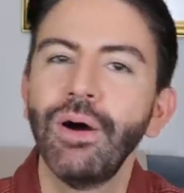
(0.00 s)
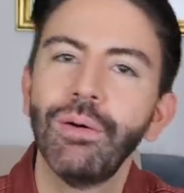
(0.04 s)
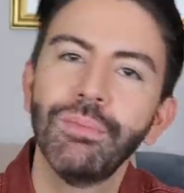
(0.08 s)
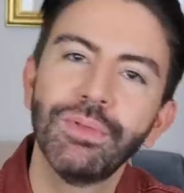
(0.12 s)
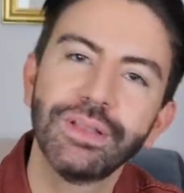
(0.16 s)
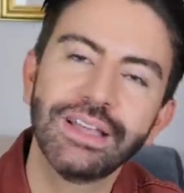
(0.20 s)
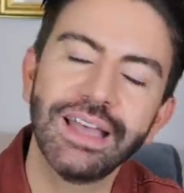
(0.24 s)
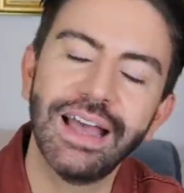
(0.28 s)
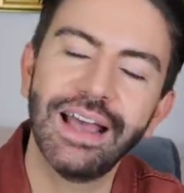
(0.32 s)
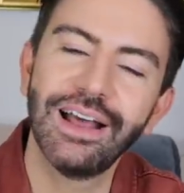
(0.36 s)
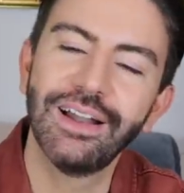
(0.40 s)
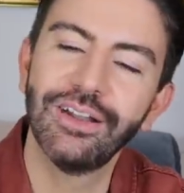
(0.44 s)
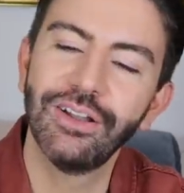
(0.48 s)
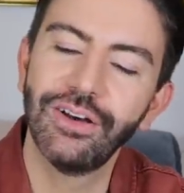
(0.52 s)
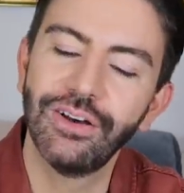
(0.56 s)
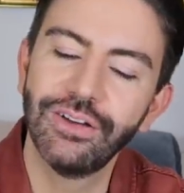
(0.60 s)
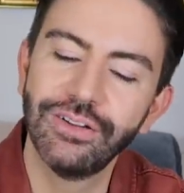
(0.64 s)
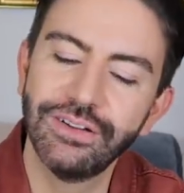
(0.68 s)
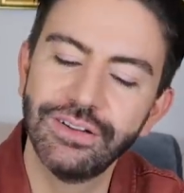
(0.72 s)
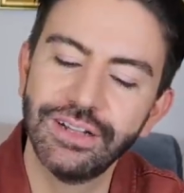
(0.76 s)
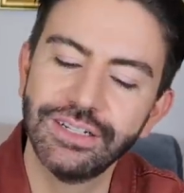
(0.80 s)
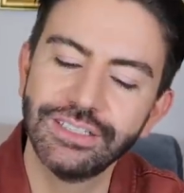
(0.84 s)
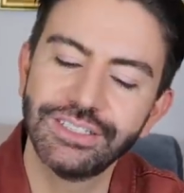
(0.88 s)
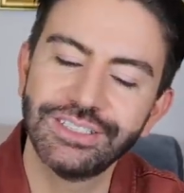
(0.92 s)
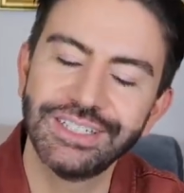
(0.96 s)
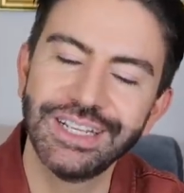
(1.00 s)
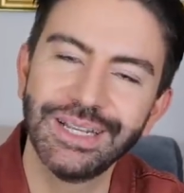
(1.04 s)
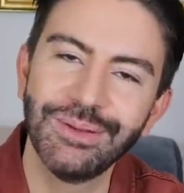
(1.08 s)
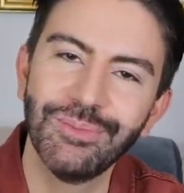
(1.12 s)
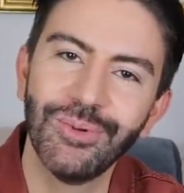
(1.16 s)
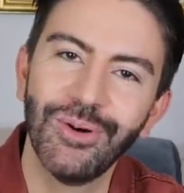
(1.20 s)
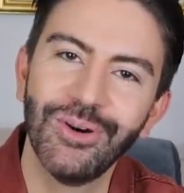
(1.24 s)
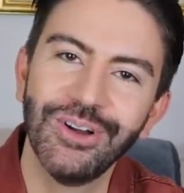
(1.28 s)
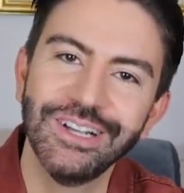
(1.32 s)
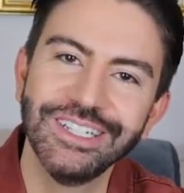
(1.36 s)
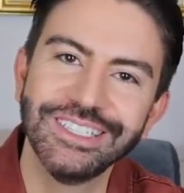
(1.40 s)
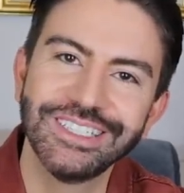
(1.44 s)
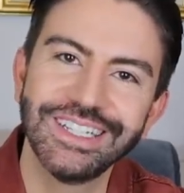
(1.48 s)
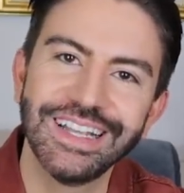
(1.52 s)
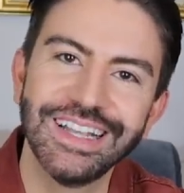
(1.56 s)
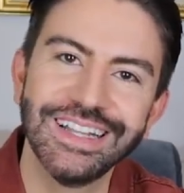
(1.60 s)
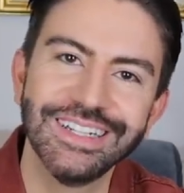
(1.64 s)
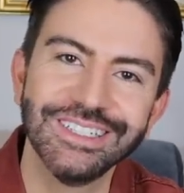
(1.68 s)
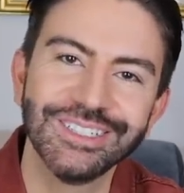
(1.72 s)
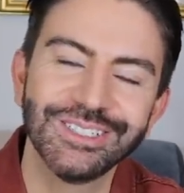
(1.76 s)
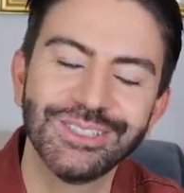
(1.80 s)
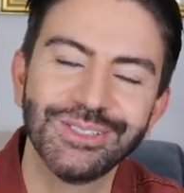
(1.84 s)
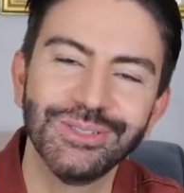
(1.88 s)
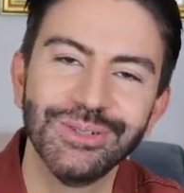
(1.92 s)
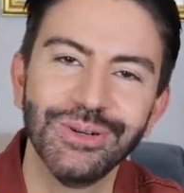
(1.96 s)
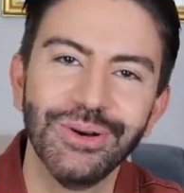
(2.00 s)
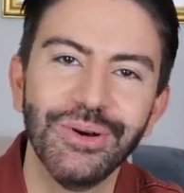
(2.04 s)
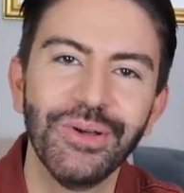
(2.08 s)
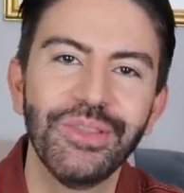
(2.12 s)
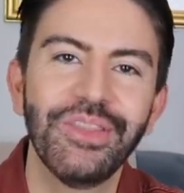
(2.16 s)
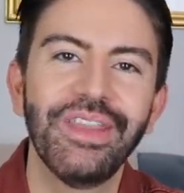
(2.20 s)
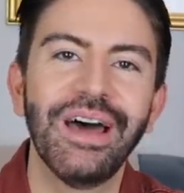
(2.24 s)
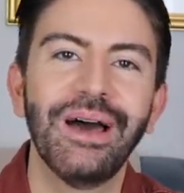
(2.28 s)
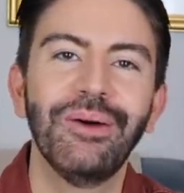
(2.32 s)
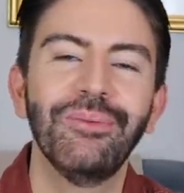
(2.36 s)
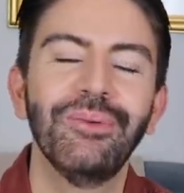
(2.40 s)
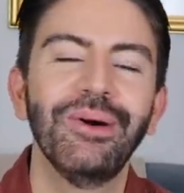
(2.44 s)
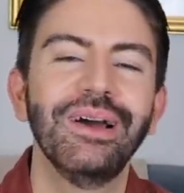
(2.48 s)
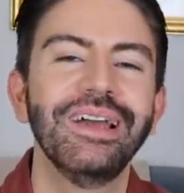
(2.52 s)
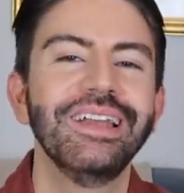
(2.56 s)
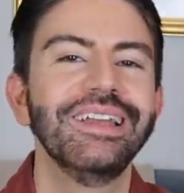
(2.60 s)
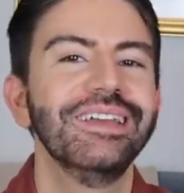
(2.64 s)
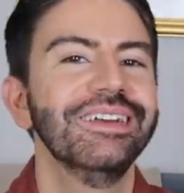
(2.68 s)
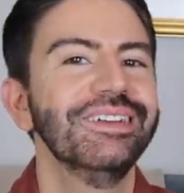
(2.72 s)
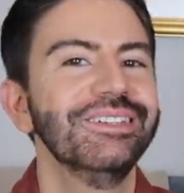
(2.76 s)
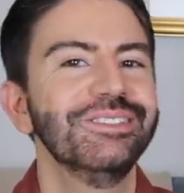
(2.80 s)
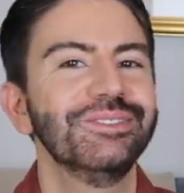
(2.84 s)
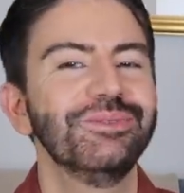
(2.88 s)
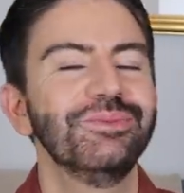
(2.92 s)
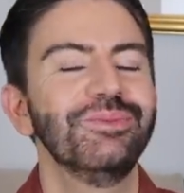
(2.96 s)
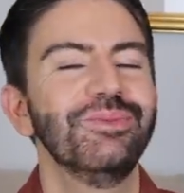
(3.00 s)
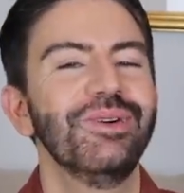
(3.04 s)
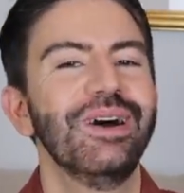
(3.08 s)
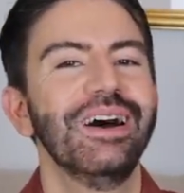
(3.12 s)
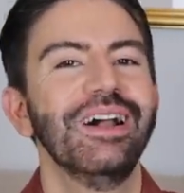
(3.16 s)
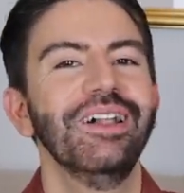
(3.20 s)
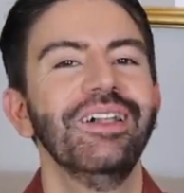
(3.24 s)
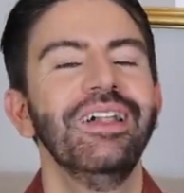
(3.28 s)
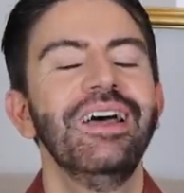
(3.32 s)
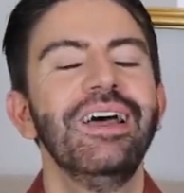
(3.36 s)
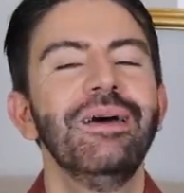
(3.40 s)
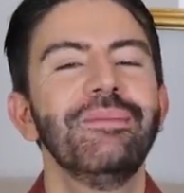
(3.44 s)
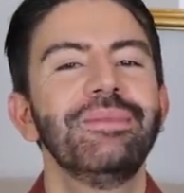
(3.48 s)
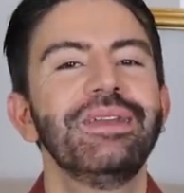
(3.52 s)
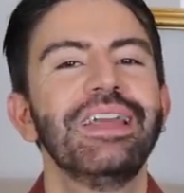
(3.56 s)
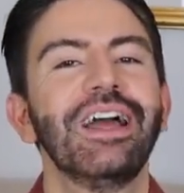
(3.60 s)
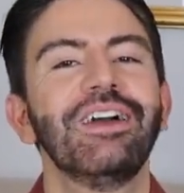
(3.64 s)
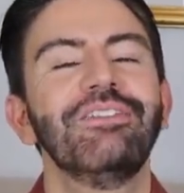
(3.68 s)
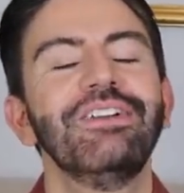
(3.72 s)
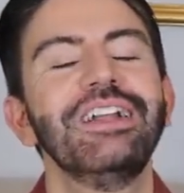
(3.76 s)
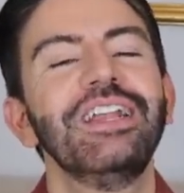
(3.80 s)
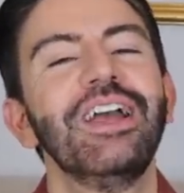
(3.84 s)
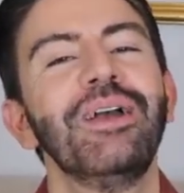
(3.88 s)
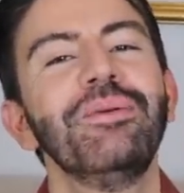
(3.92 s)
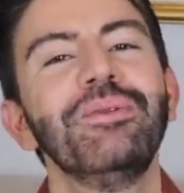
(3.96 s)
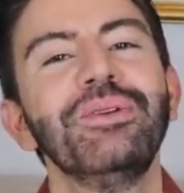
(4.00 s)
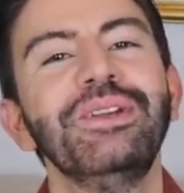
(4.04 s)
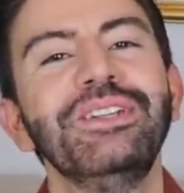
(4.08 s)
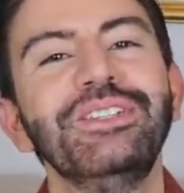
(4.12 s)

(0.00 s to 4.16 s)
pop the kettle on and see what is in store that way as well. But yeah, I really hope